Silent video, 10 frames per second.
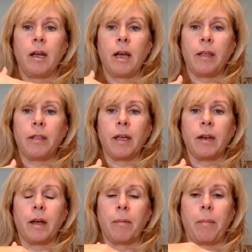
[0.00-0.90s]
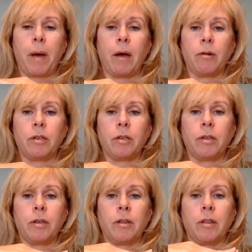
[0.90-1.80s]
and then about
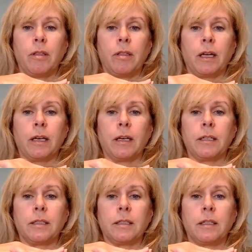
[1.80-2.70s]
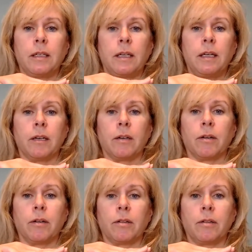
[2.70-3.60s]
the thickness
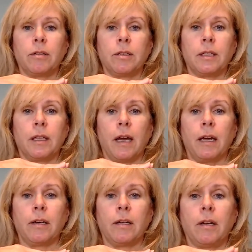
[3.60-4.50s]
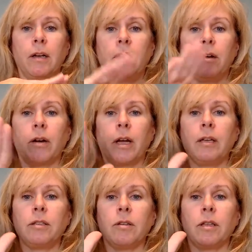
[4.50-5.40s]
here. You see that?
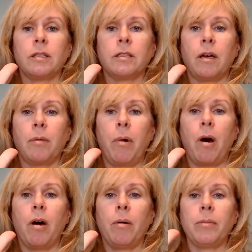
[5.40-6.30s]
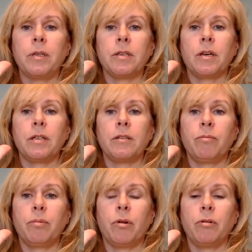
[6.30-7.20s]
Okay, so that's a palm size
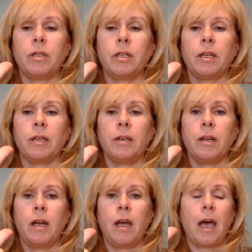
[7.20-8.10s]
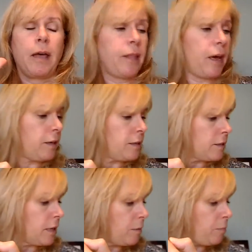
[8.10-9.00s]
of protein, and that
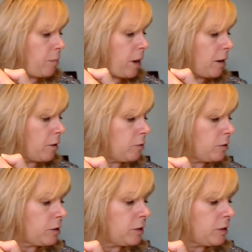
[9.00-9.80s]
is about